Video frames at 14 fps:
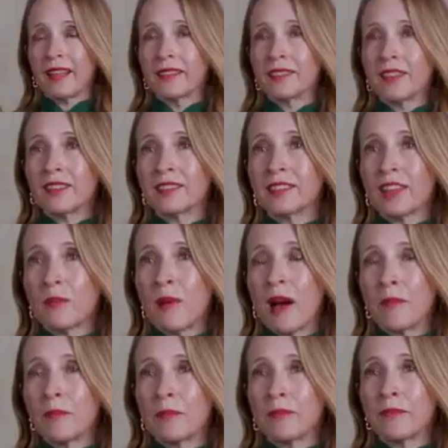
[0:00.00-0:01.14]
So to sum
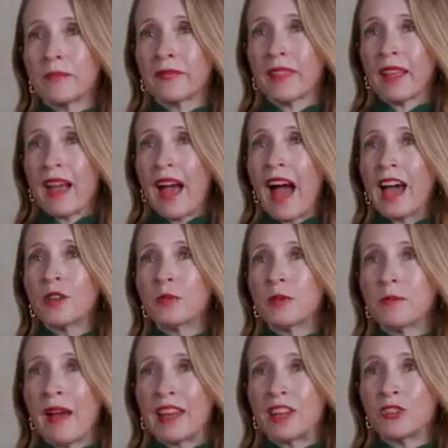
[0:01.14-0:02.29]
up, how do we
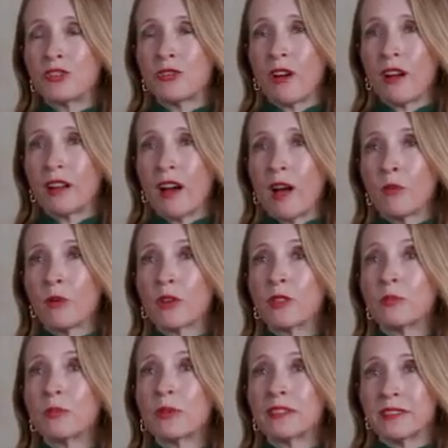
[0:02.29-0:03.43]
manage dry eye? What are the
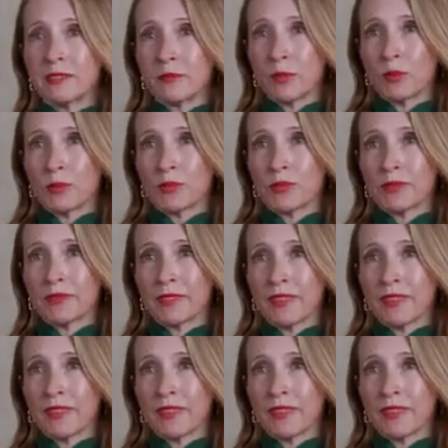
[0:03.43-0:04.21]
principles?